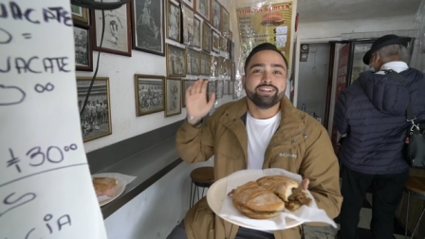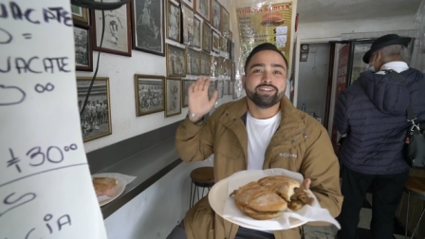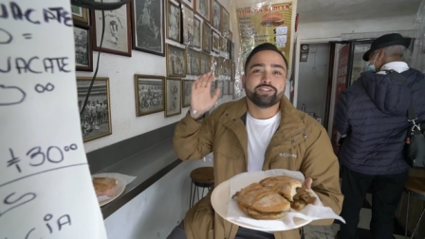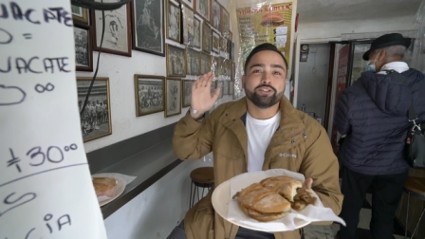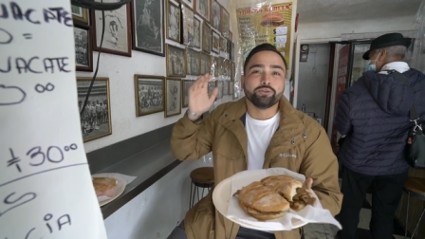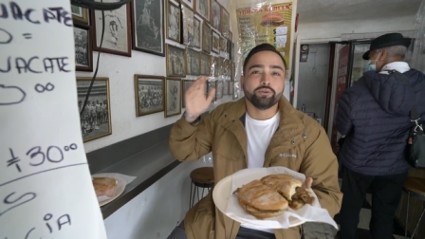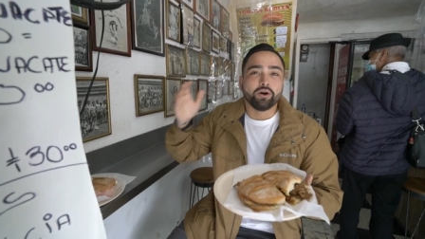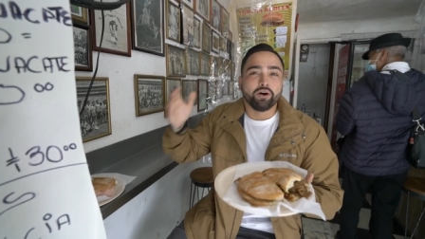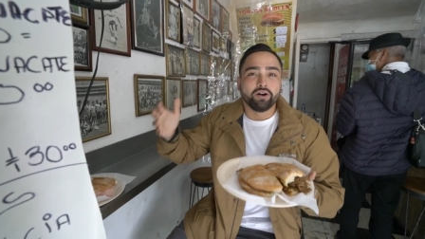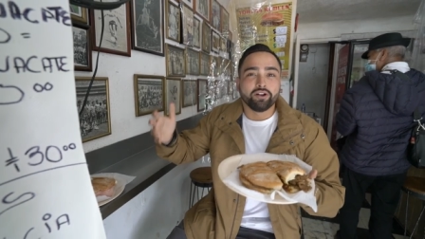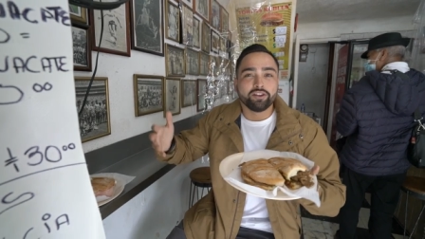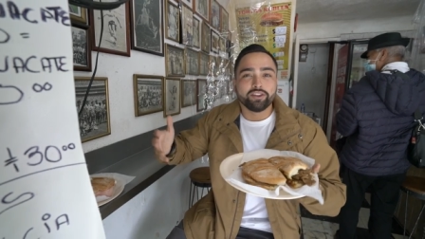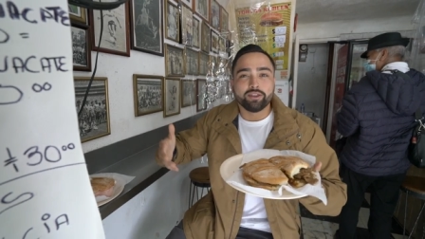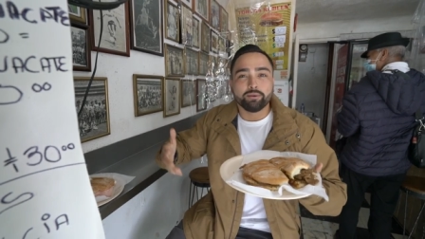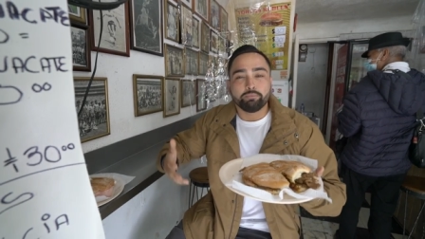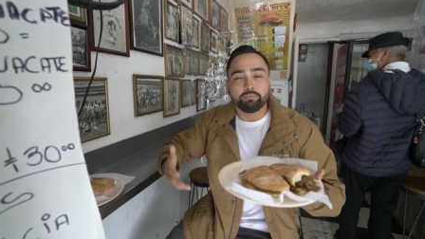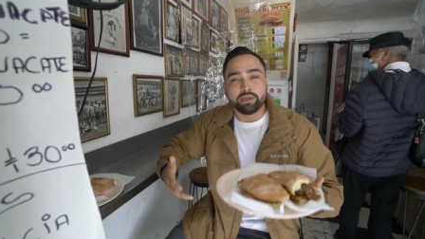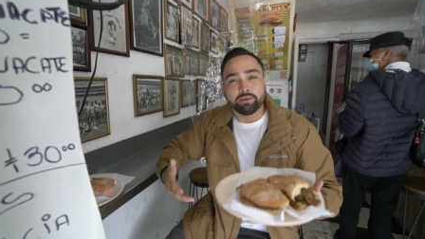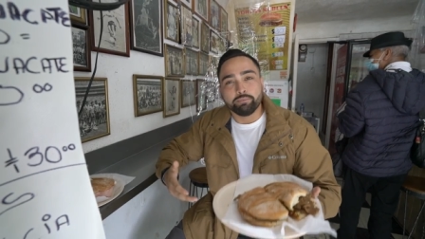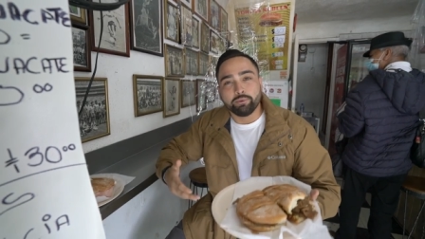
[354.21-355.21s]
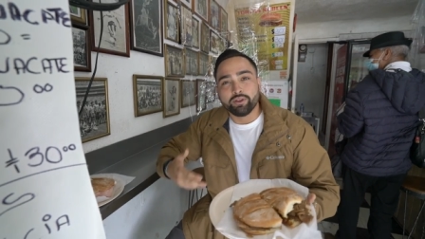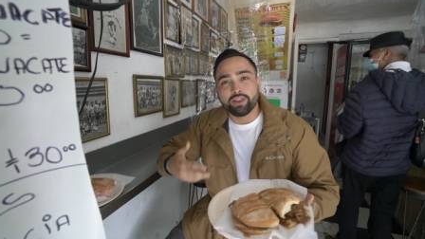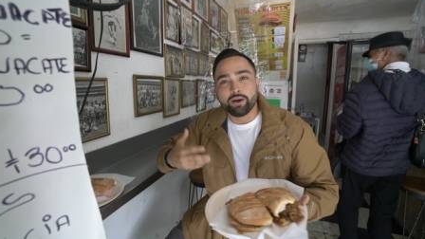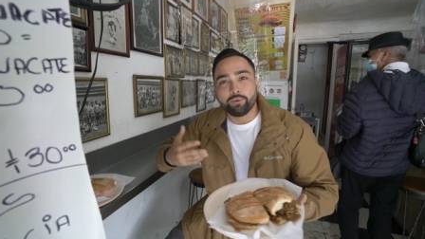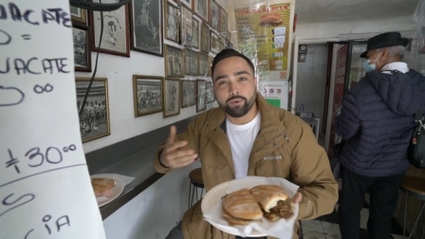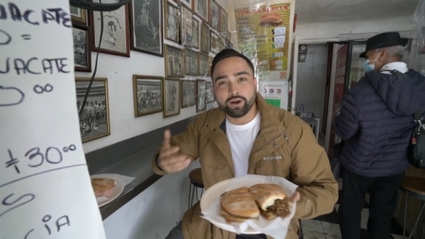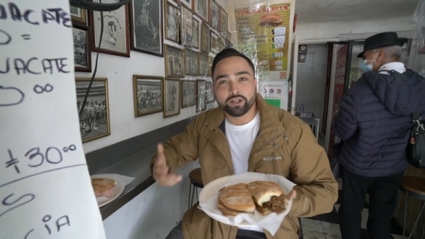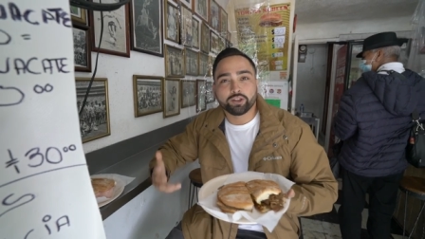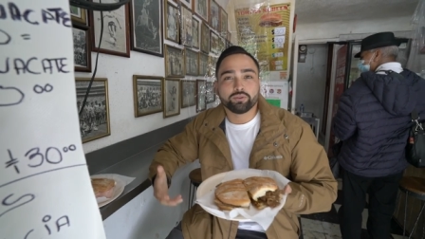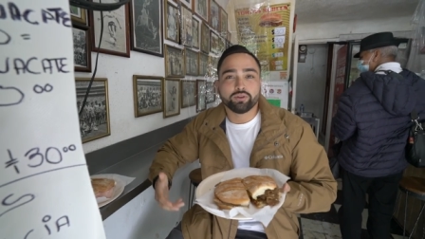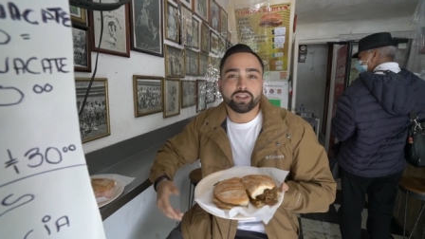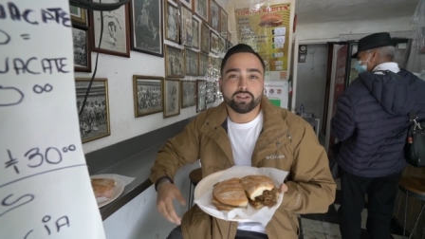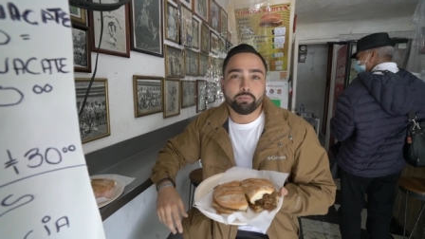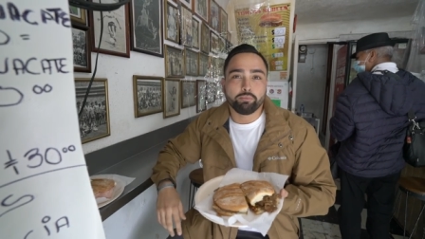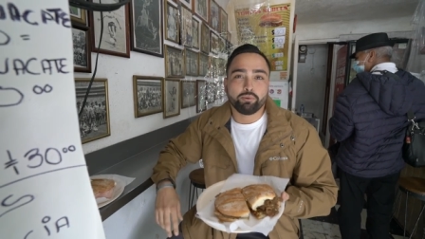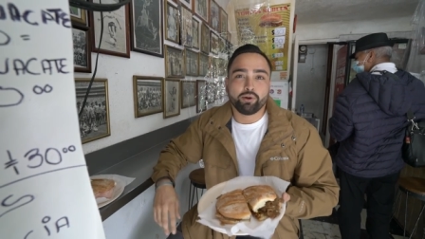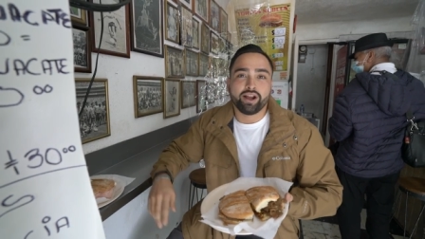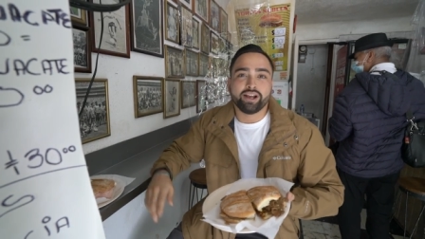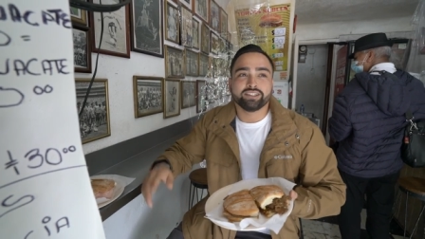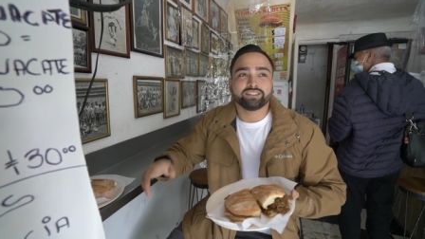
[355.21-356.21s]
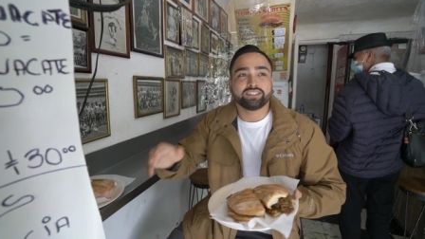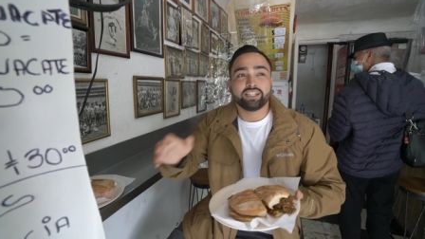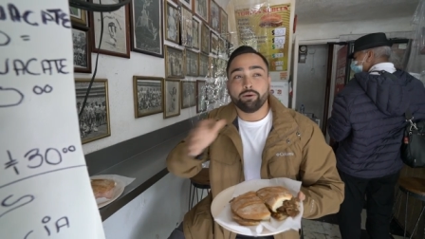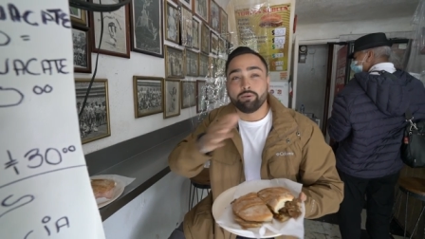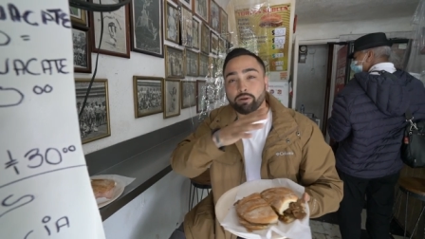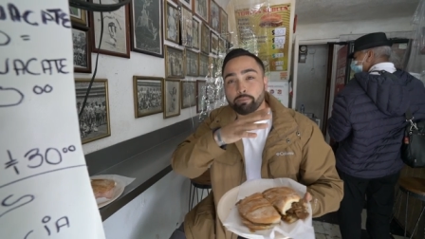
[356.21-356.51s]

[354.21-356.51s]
to all of the people that worked with the press that